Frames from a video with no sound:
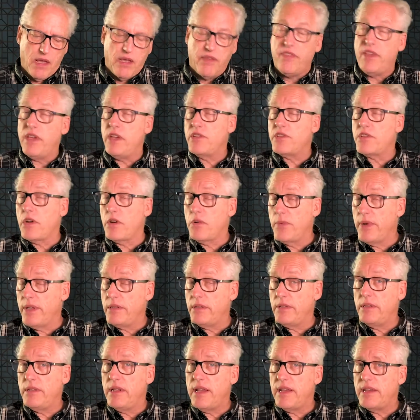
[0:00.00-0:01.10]
These are
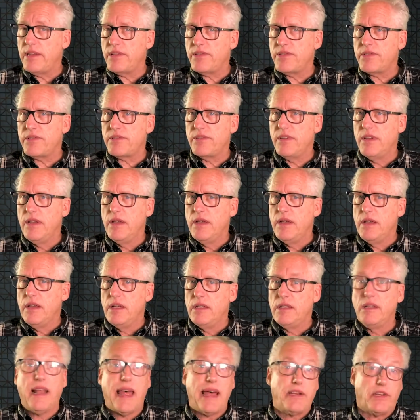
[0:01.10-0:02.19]
written as
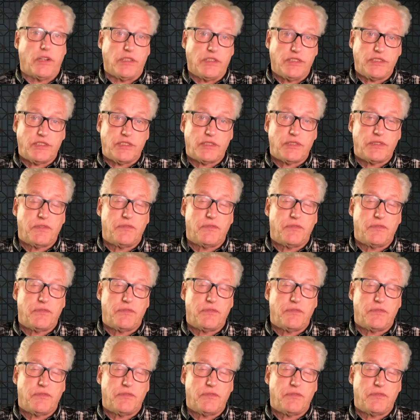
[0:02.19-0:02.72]
letters